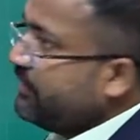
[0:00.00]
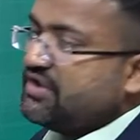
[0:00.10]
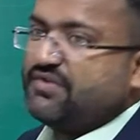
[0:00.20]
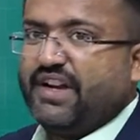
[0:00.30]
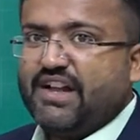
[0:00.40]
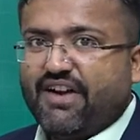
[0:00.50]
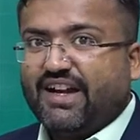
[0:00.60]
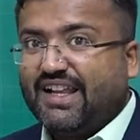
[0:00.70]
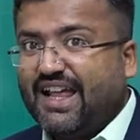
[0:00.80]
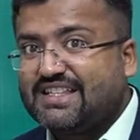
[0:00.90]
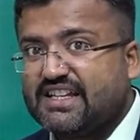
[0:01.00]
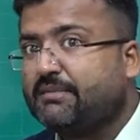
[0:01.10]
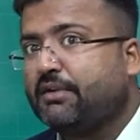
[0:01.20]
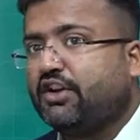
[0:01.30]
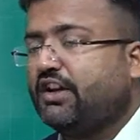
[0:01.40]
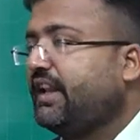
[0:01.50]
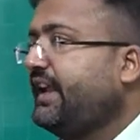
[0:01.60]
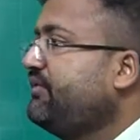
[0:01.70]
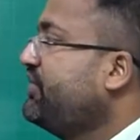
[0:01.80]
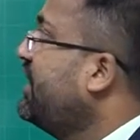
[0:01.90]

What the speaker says: Because we divide a line segment, not a line for